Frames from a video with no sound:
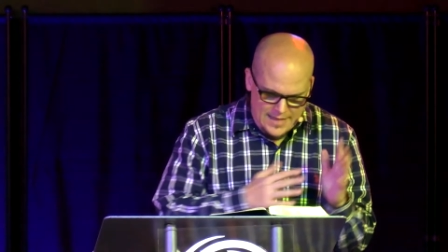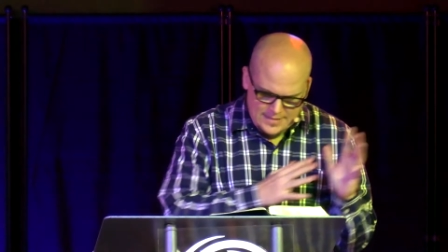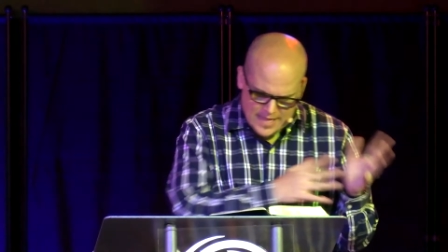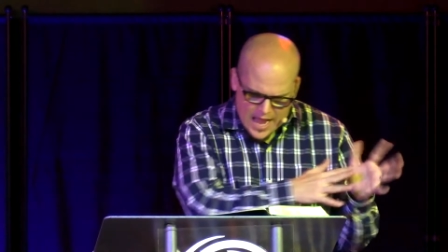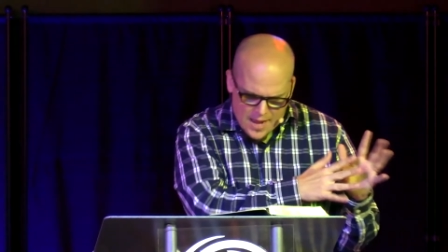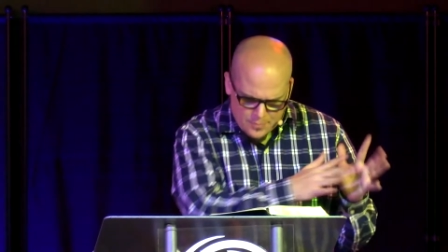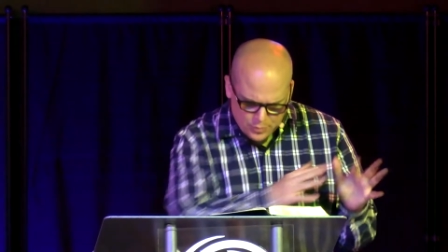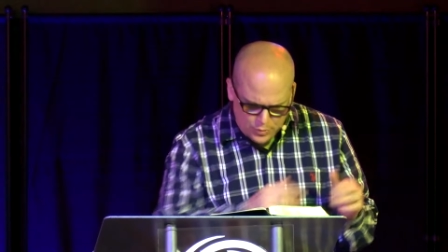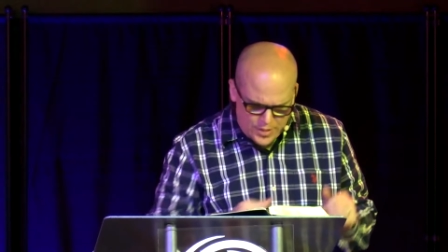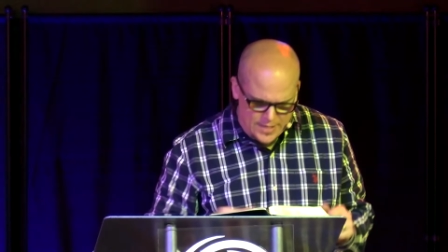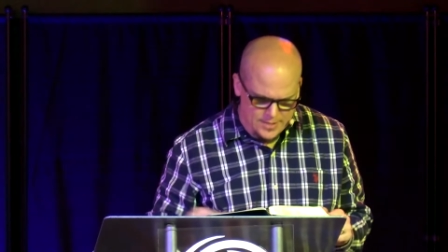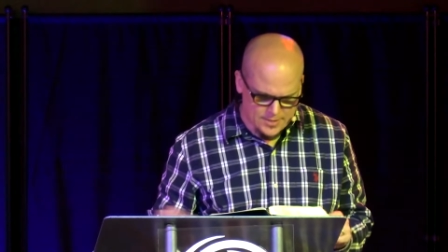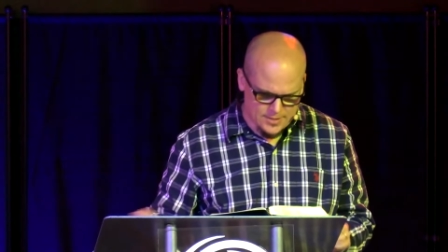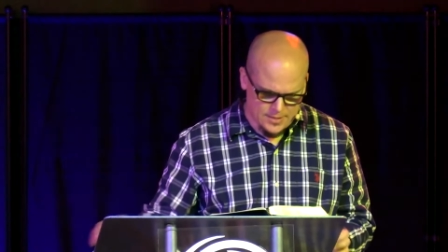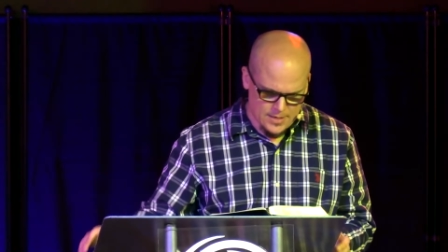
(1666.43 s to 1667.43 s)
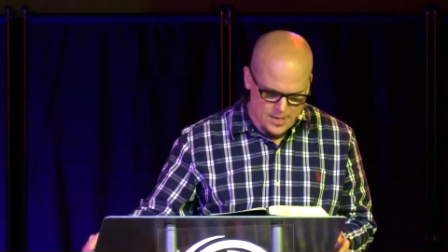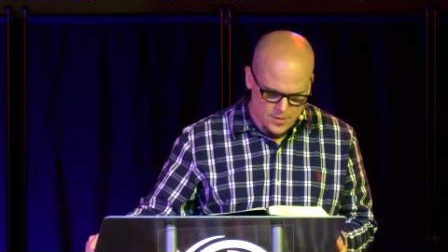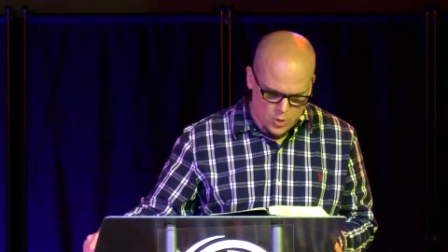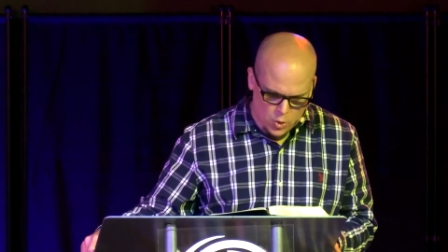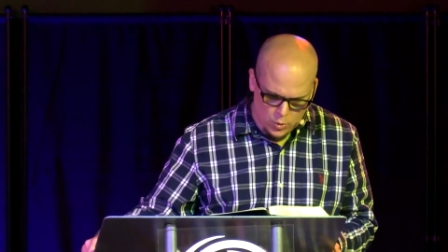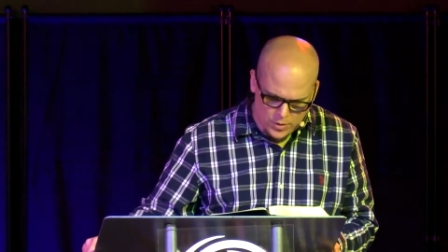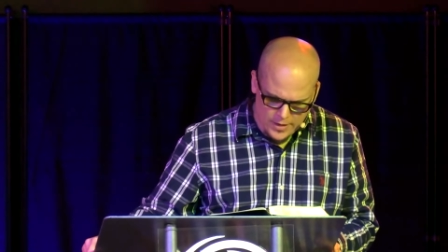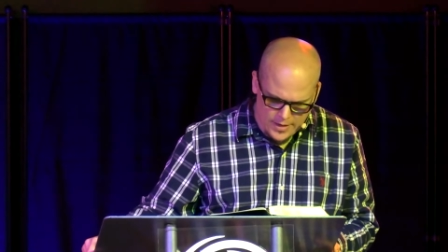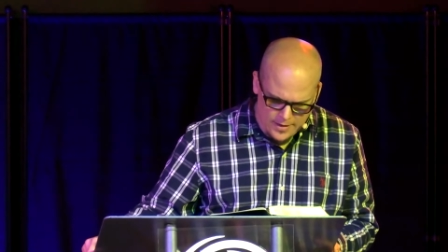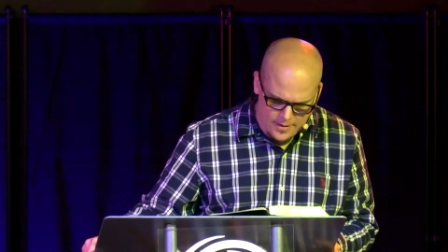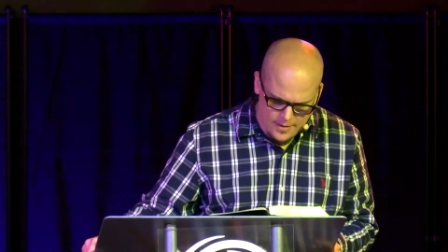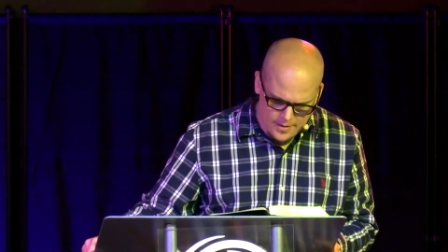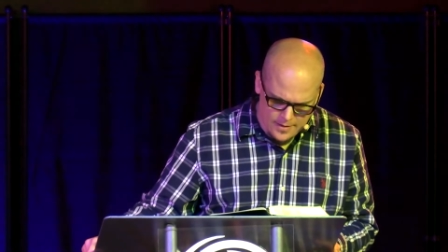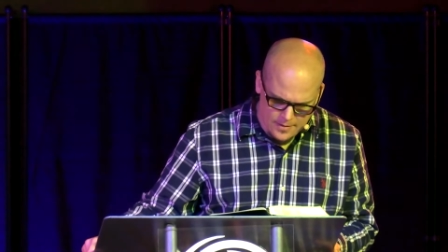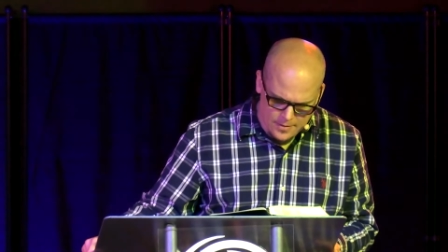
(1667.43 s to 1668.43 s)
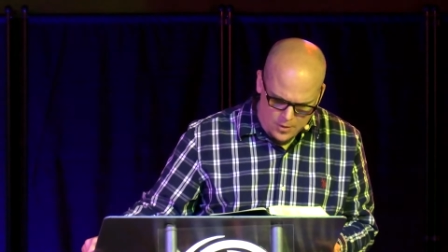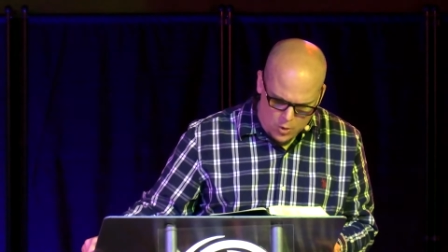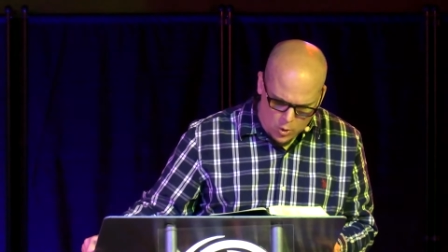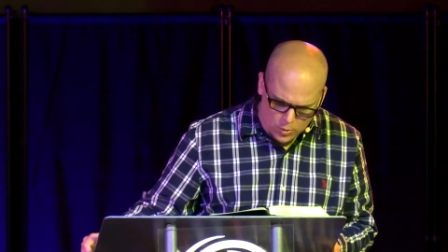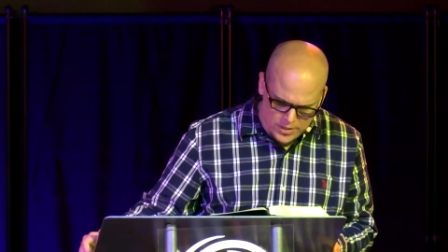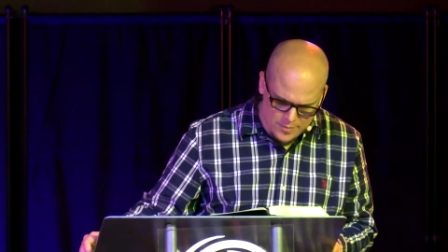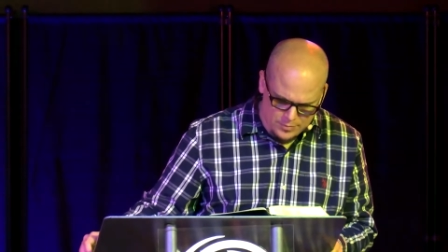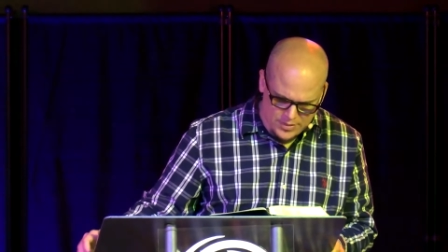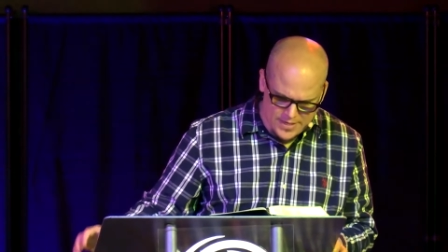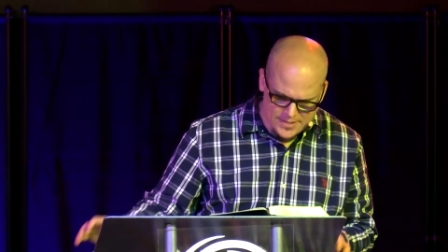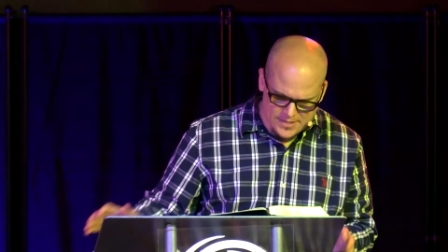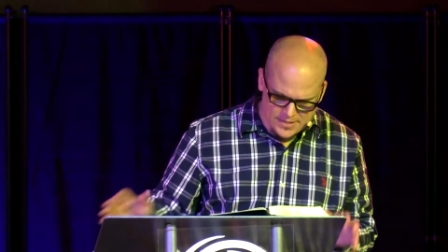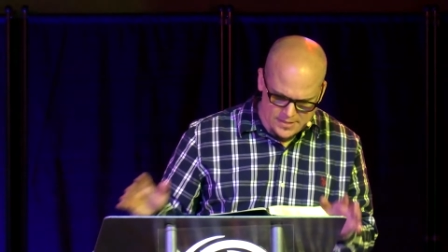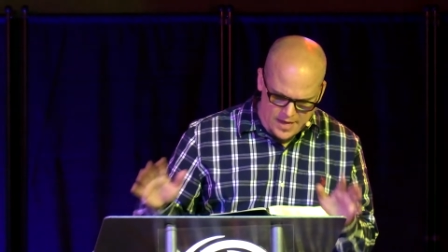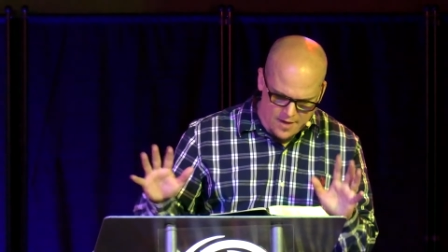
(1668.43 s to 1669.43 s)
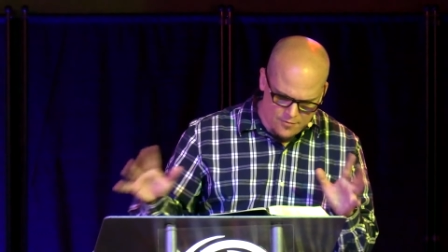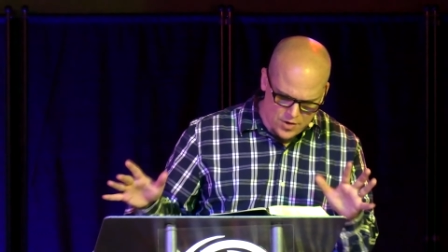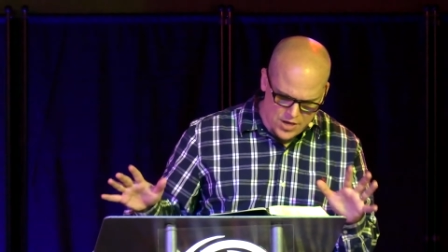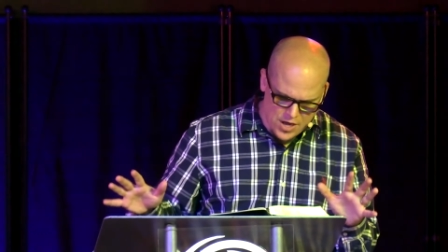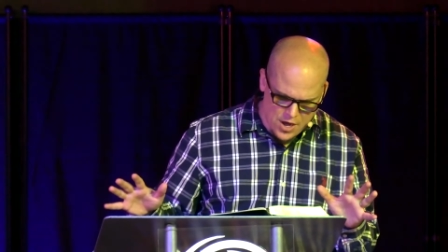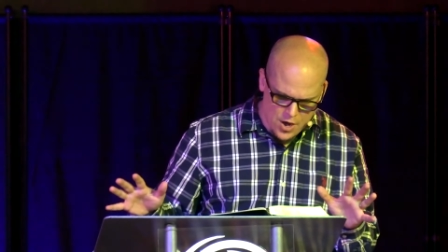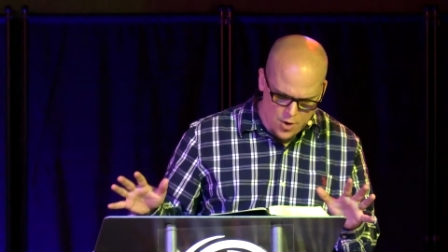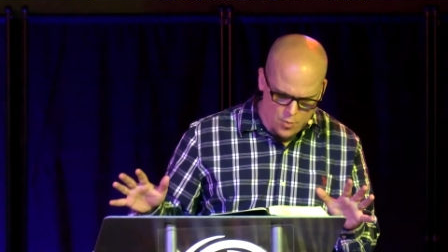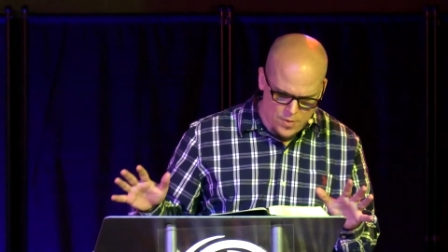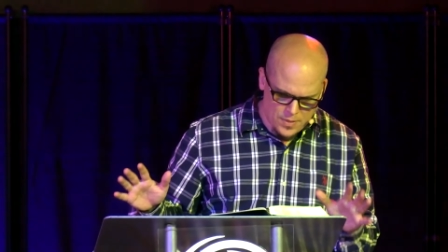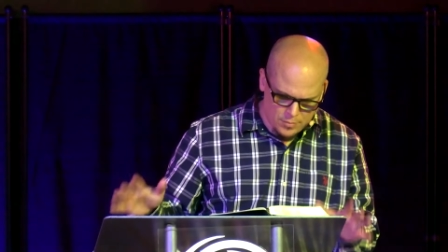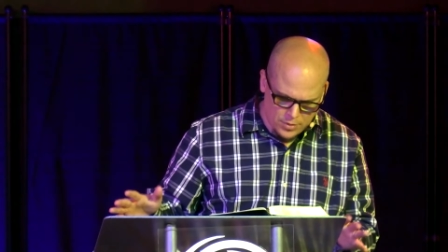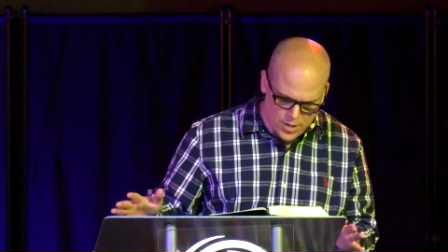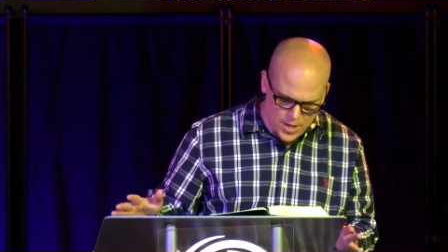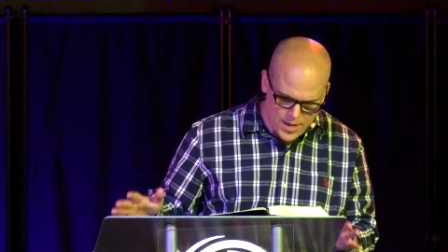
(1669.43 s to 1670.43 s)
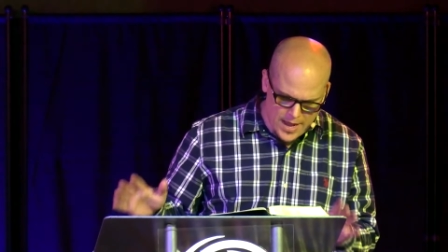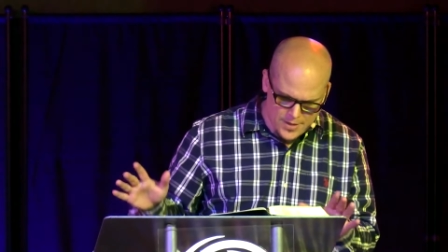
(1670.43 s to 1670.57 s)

the high priest, the holy places every year with the blood,